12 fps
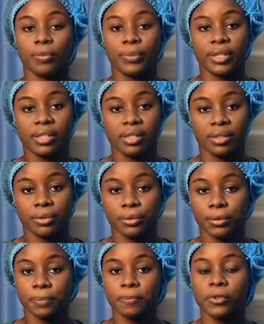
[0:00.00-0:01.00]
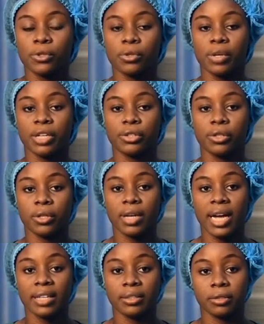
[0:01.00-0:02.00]
operating room to
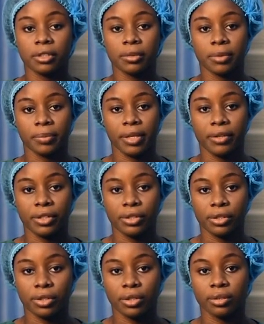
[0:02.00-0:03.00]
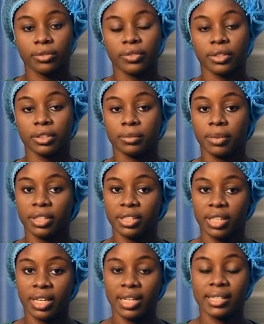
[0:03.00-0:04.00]
ensure adequate preparation for the
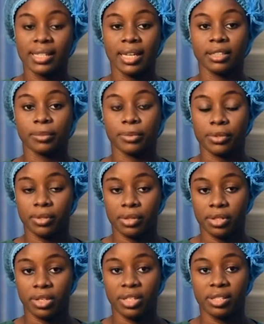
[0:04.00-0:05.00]
patients and the procedure